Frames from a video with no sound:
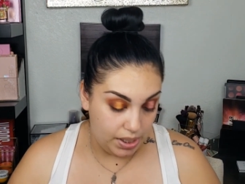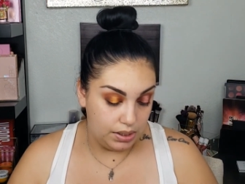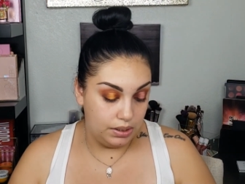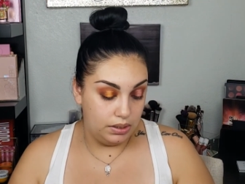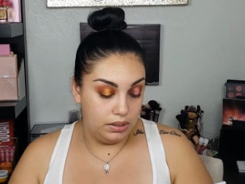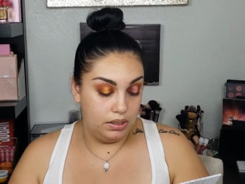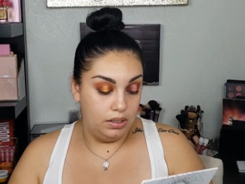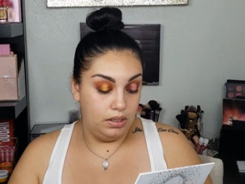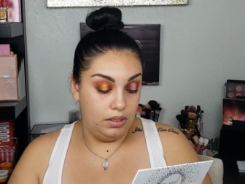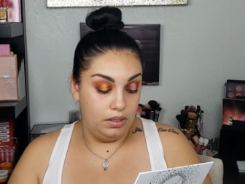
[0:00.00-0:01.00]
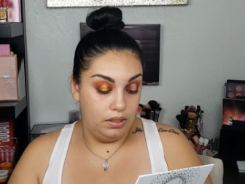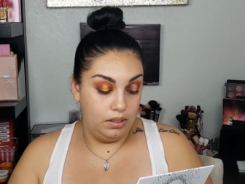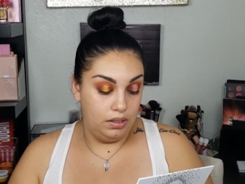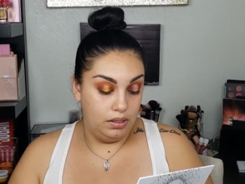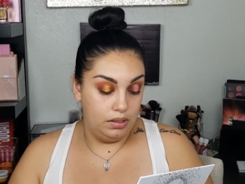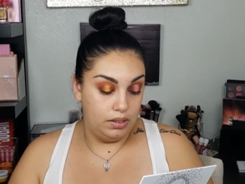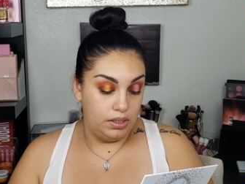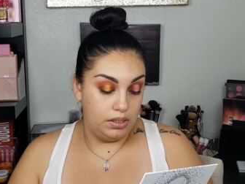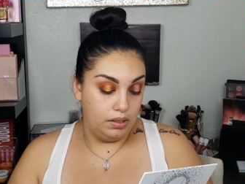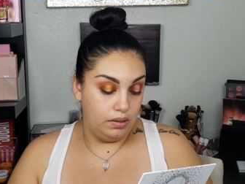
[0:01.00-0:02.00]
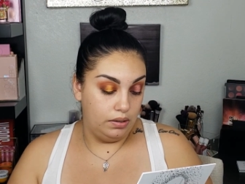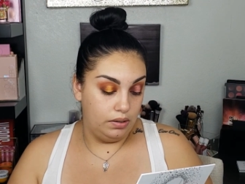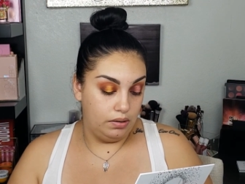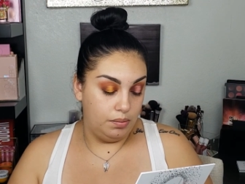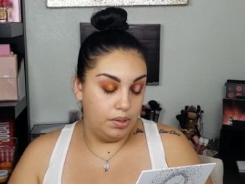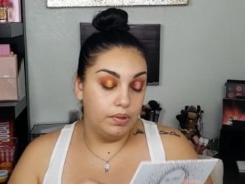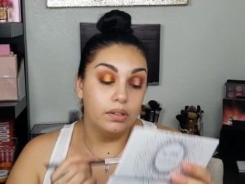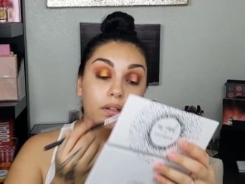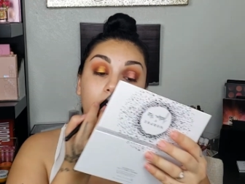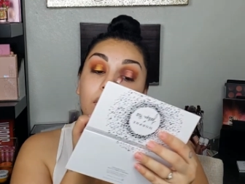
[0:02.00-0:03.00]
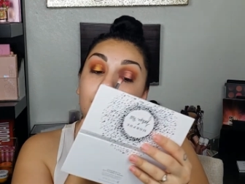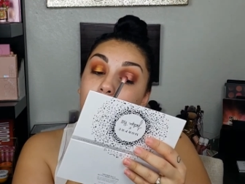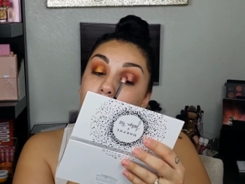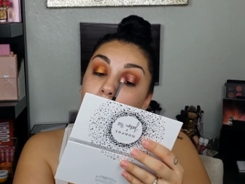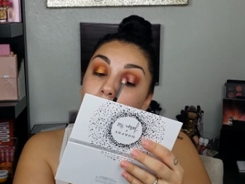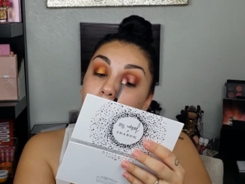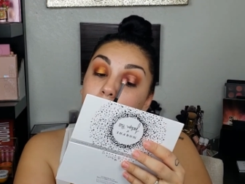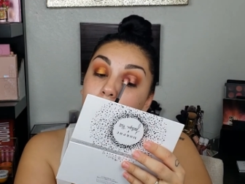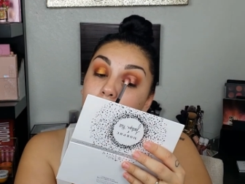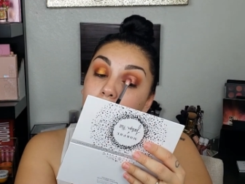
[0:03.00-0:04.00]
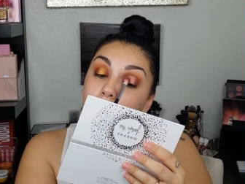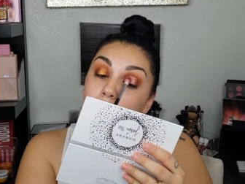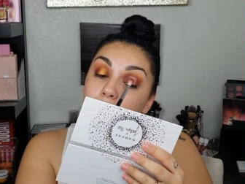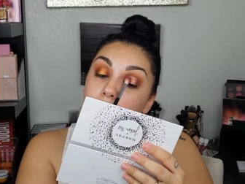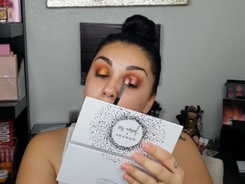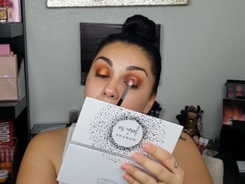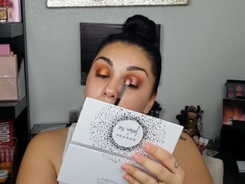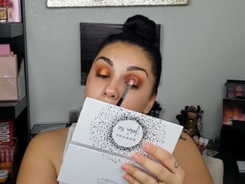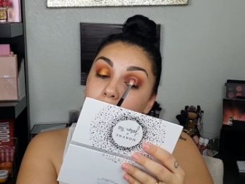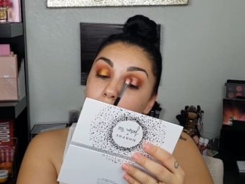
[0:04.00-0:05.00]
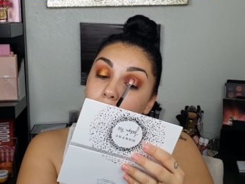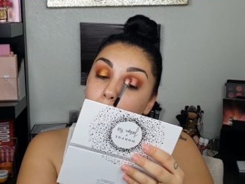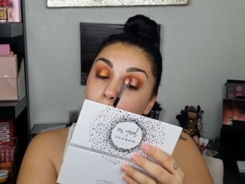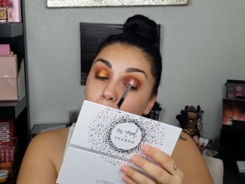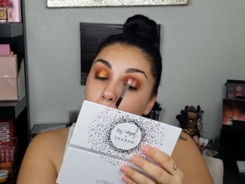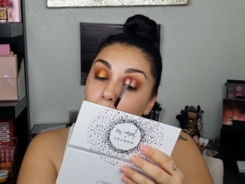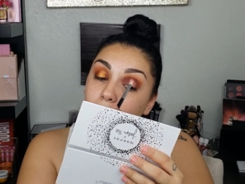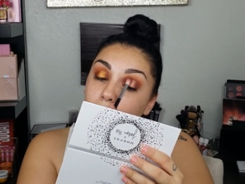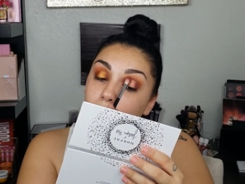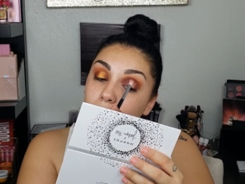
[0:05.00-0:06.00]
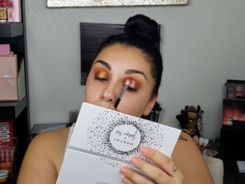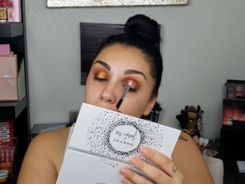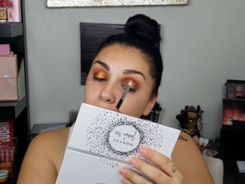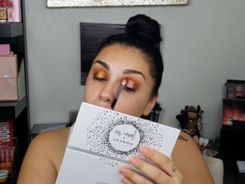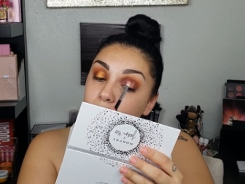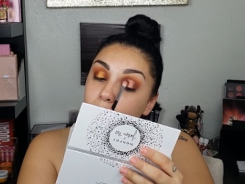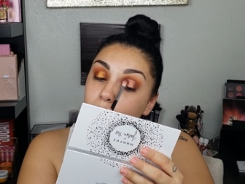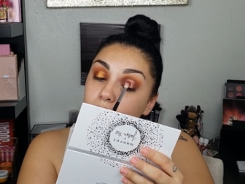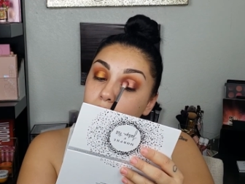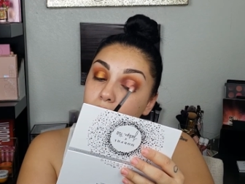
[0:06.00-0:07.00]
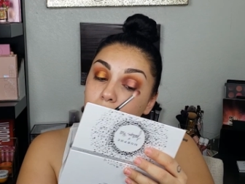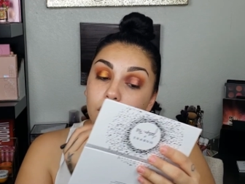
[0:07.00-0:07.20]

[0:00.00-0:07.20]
Ass. Just a little bit right there. And I'm going to help just make this a little bit more brighter coming inwards